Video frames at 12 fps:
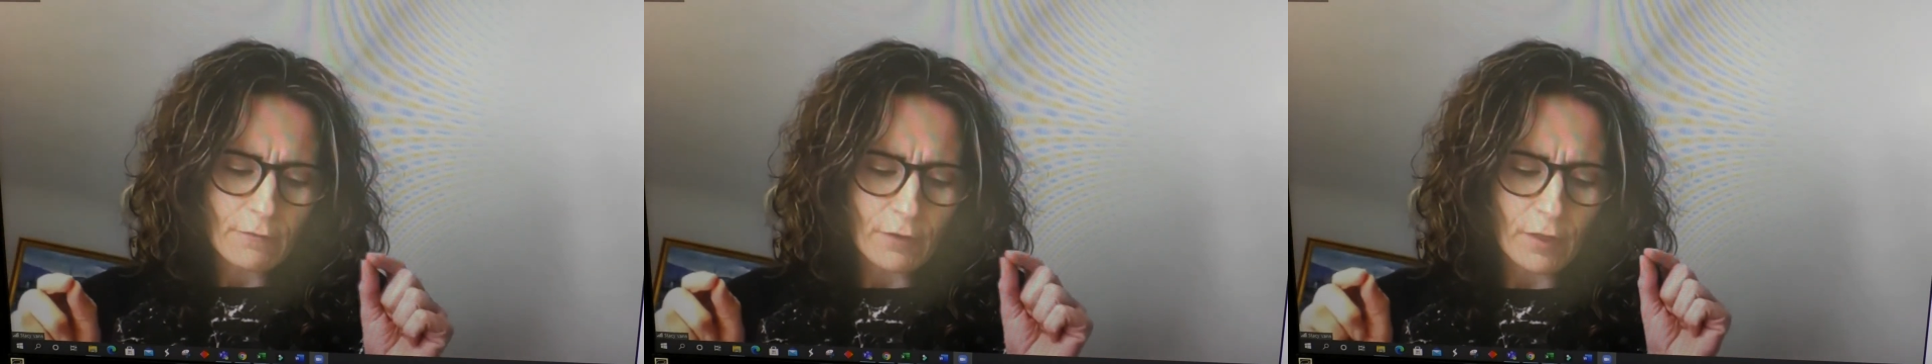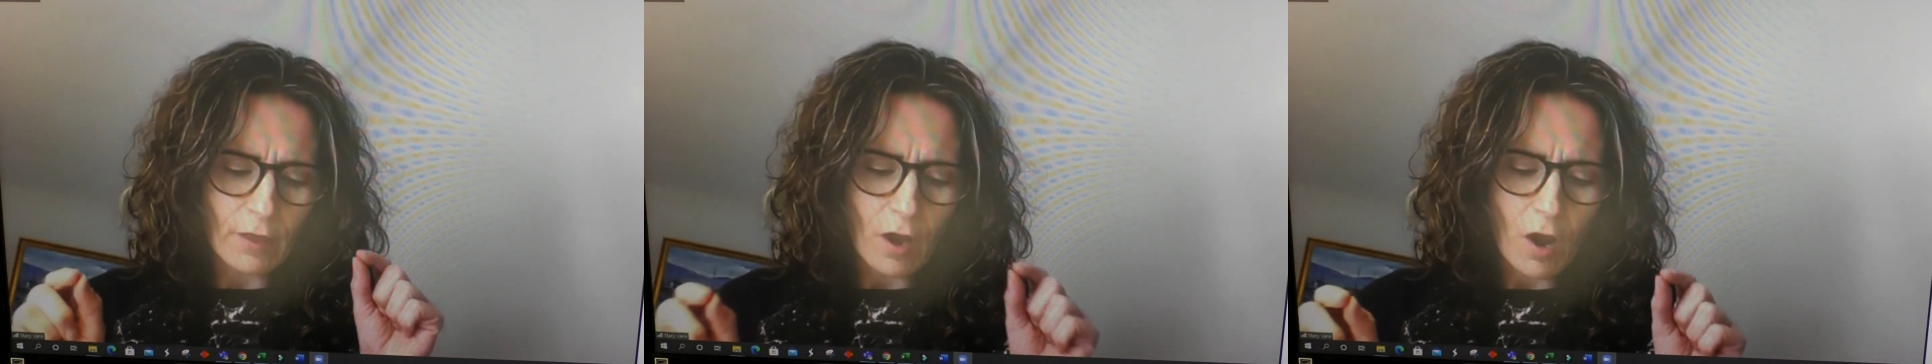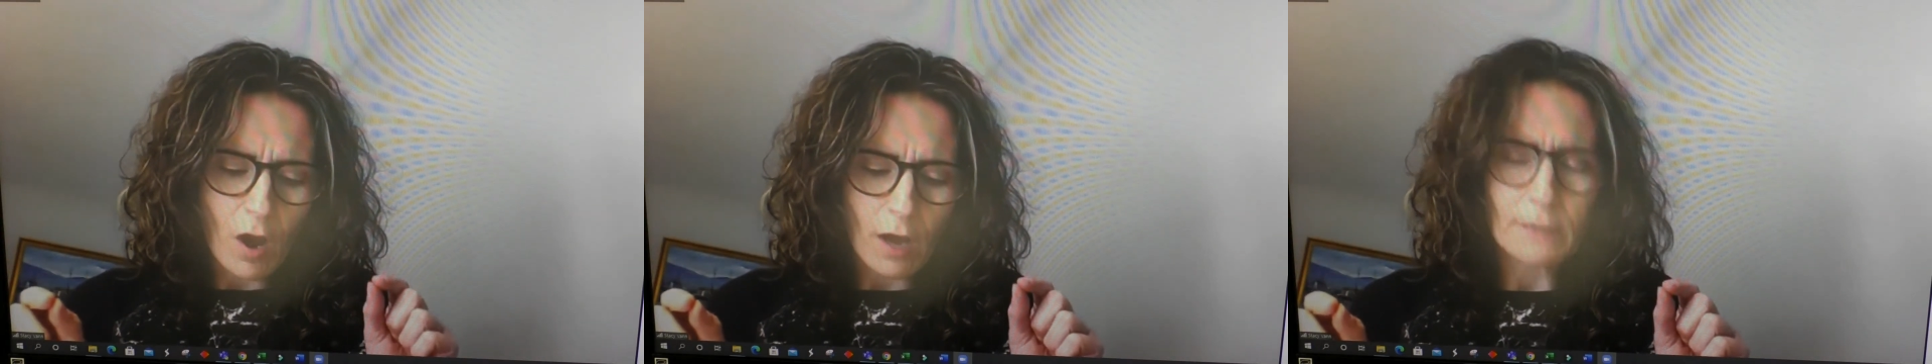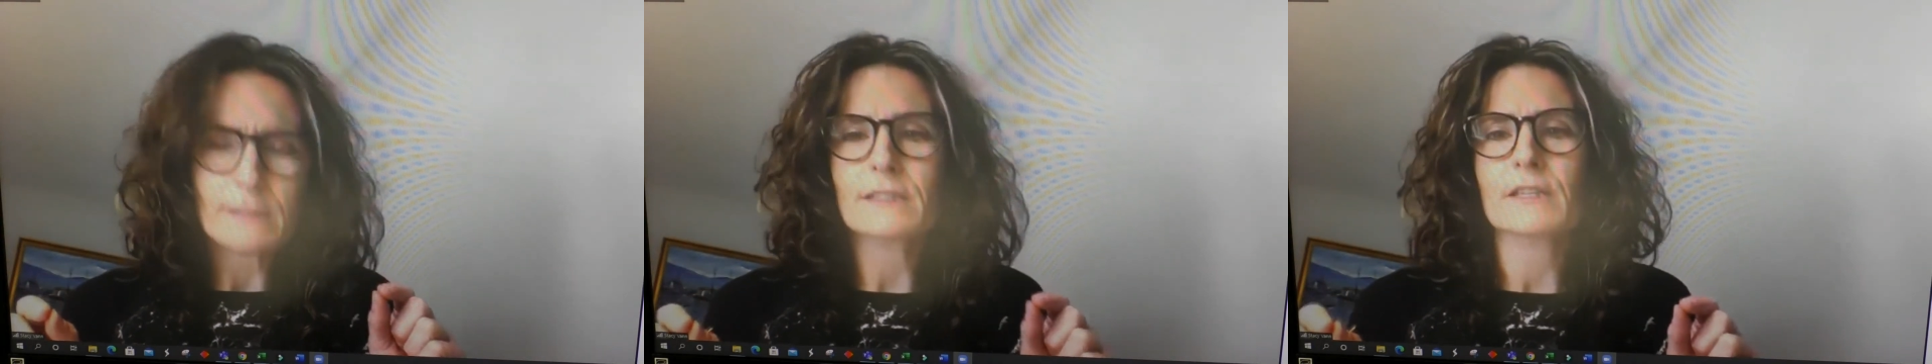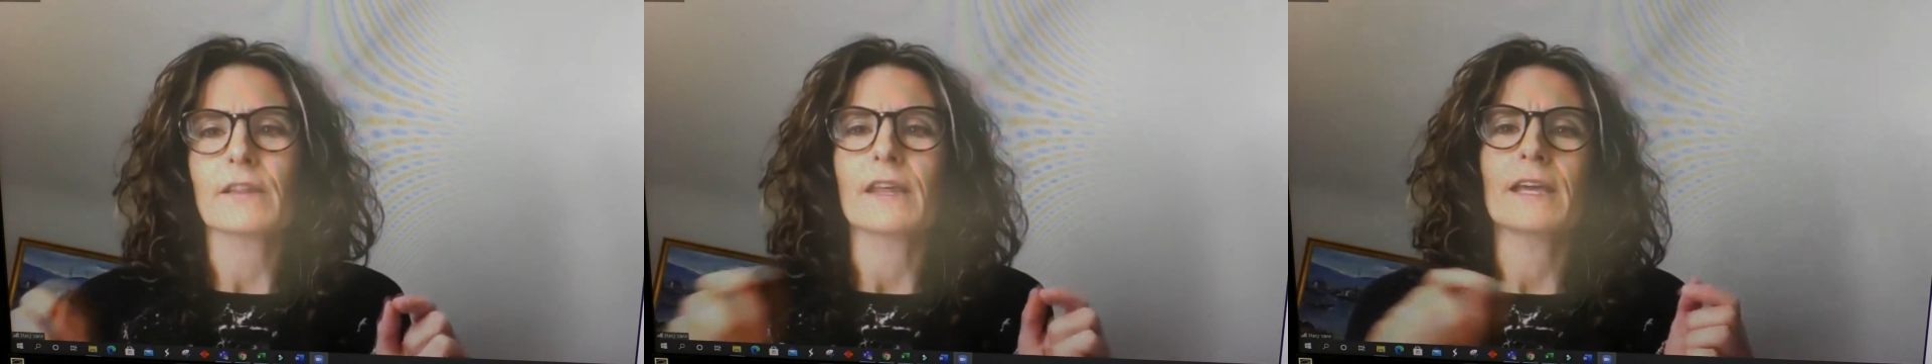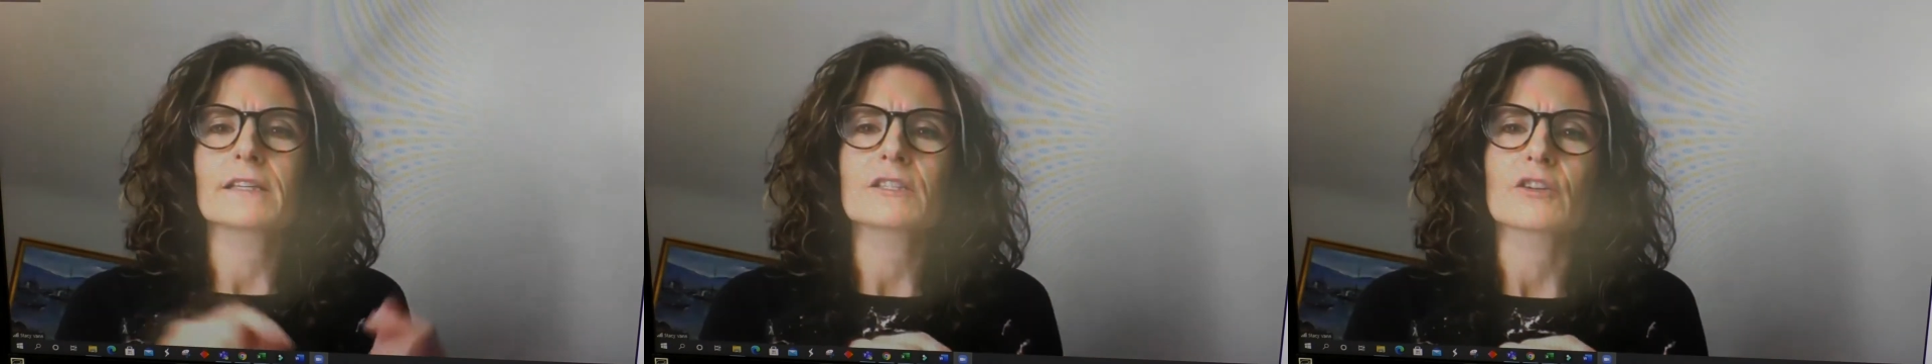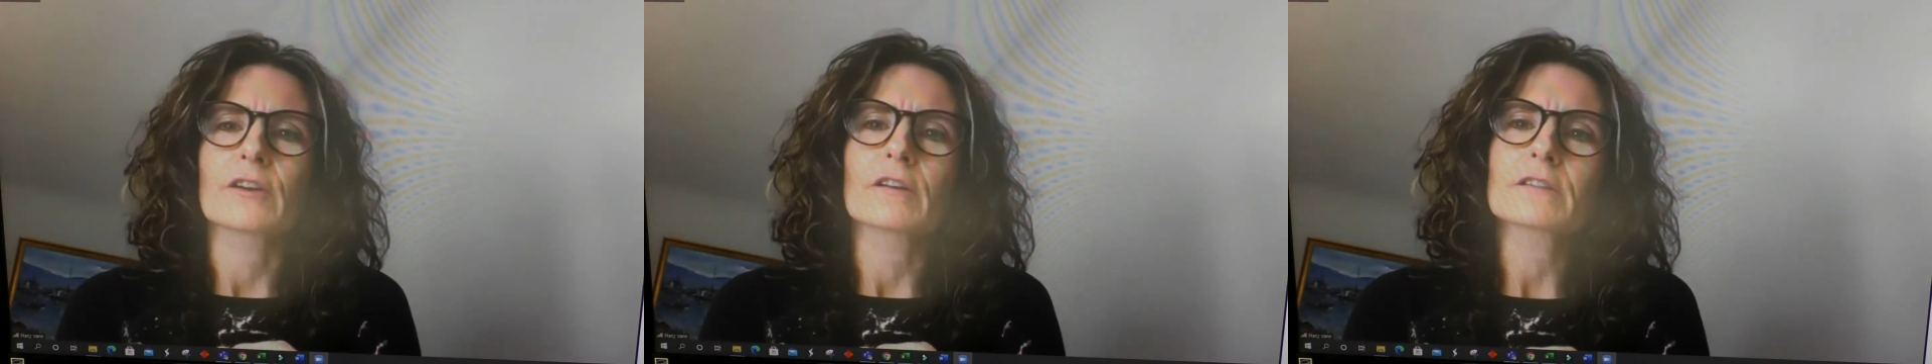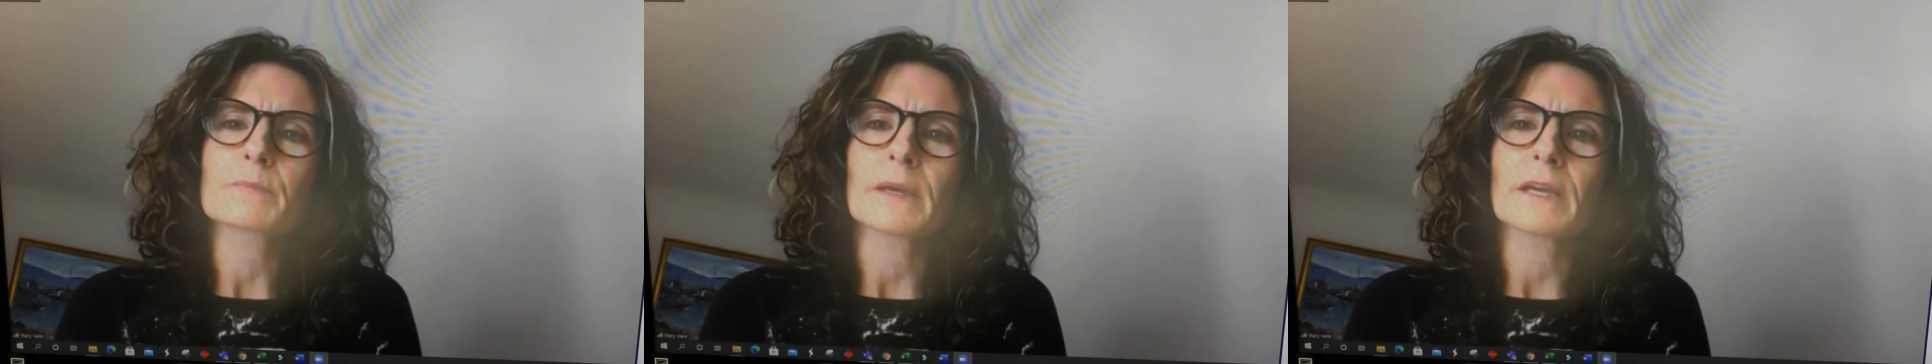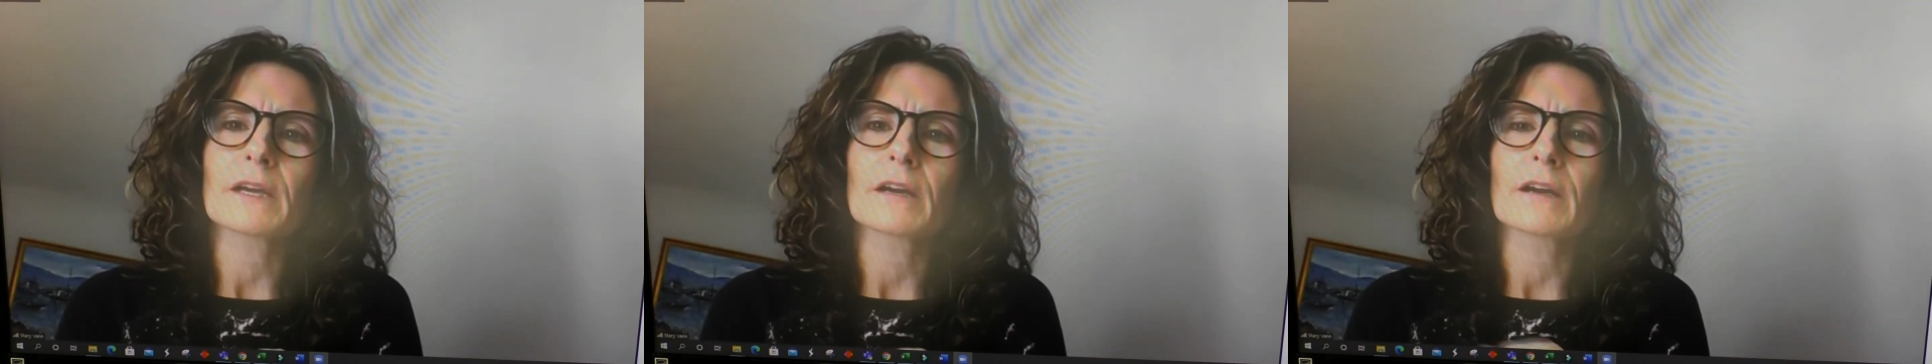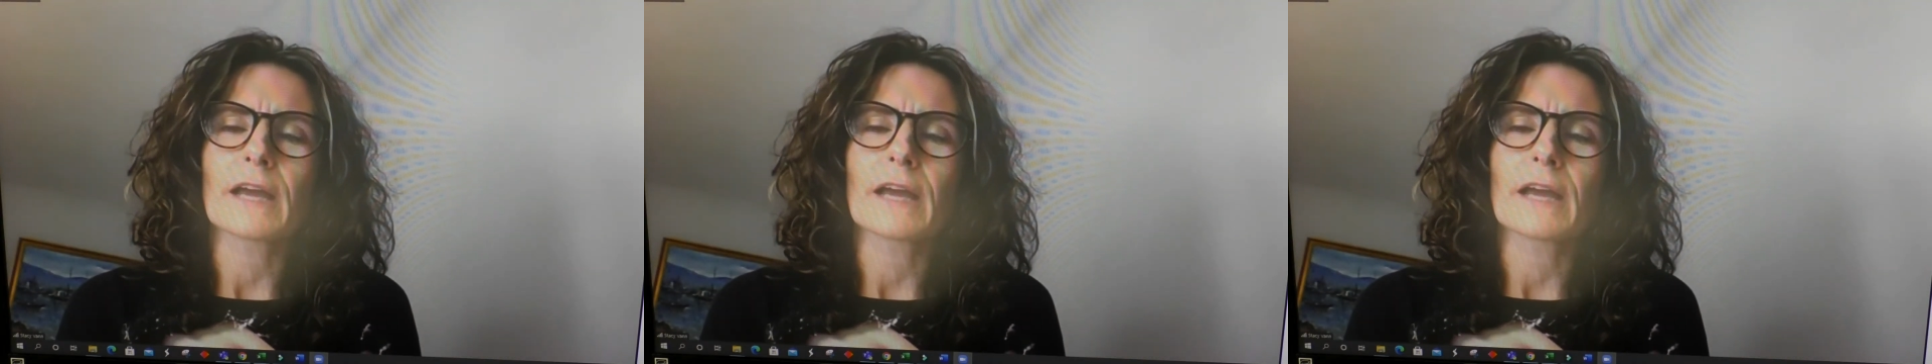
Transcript: for the aux to the external speaker,